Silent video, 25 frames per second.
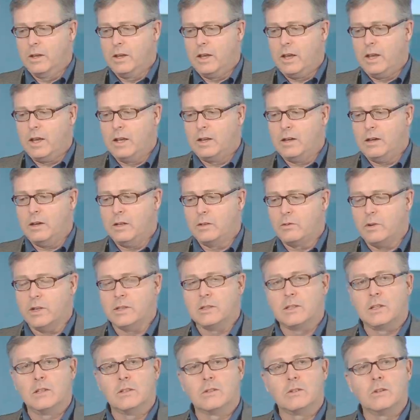and
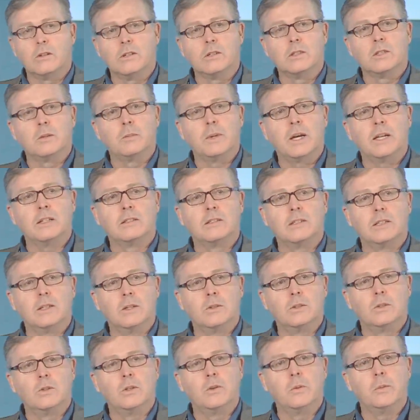address concerns about
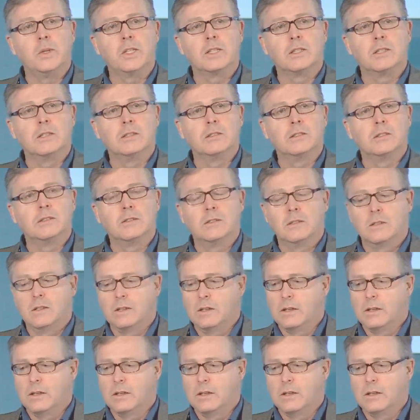CO2 emissions